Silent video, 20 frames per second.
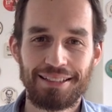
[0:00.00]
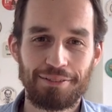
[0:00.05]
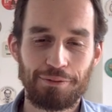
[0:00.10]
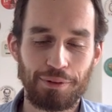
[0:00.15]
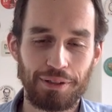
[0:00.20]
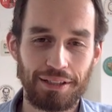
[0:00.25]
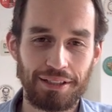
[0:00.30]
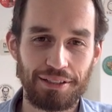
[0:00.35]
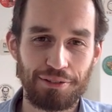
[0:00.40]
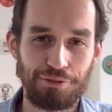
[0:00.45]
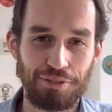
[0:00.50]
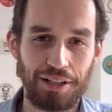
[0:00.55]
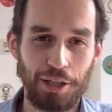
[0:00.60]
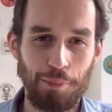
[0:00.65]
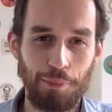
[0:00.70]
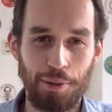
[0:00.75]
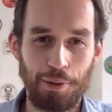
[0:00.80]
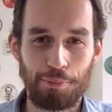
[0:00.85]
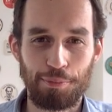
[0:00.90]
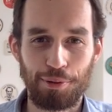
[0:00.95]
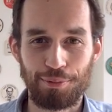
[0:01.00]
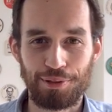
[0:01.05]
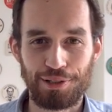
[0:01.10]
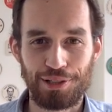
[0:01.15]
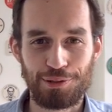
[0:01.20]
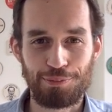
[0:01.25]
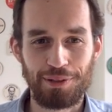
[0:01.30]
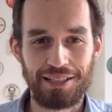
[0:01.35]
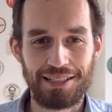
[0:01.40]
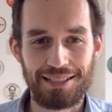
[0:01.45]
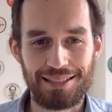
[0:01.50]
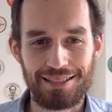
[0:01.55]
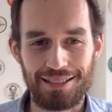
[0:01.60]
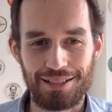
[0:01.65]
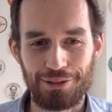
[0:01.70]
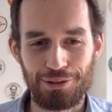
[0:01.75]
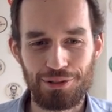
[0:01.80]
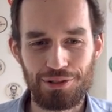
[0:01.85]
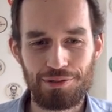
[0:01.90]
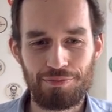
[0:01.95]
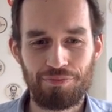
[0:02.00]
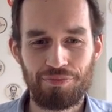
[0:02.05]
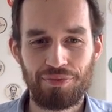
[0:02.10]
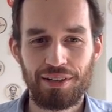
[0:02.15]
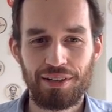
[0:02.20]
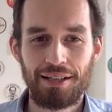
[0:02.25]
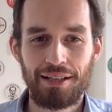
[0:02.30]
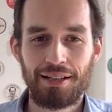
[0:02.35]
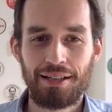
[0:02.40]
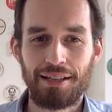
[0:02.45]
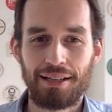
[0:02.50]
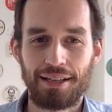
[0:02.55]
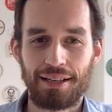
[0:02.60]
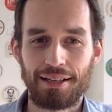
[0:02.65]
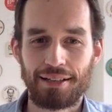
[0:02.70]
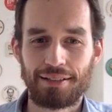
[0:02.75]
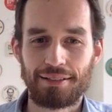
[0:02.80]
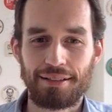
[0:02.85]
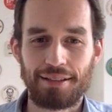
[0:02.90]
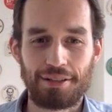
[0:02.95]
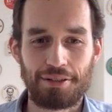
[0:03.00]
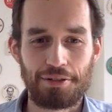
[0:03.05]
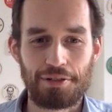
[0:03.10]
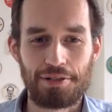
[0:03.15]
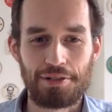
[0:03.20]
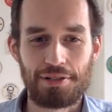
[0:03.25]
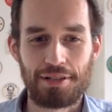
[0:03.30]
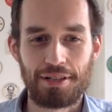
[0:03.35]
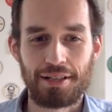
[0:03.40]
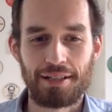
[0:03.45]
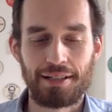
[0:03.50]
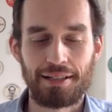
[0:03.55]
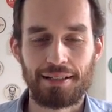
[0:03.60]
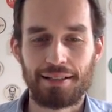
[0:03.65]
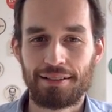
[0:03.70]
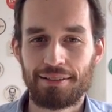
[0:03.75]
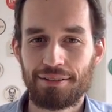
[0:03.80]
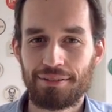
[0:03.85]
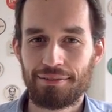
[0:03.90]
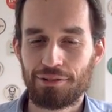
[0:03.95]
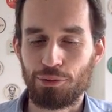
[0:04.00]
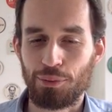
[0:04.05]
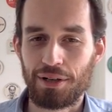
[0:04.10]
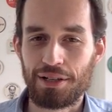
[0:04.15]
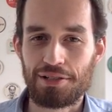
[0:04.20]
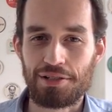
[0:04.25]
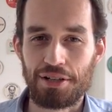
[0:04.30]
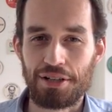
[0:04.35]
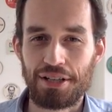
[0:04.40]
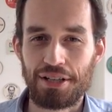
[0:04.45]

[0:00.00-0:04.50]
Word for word: We develop our public speaking skills, and there is a twice a